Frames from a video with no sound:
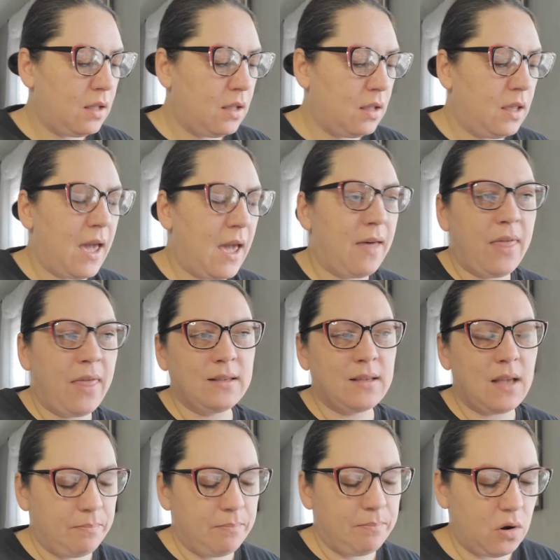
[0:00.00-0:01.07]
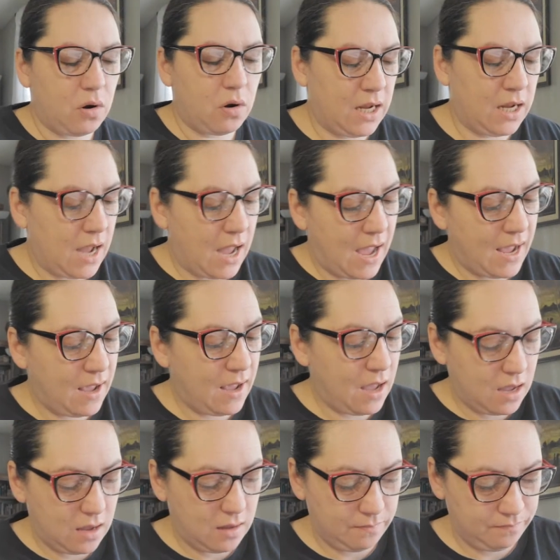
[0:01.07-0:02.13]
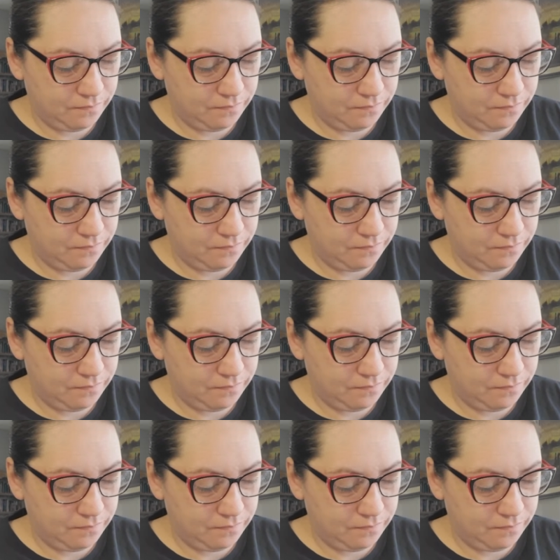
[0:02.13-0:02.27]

Yeah, that's Tony. I um,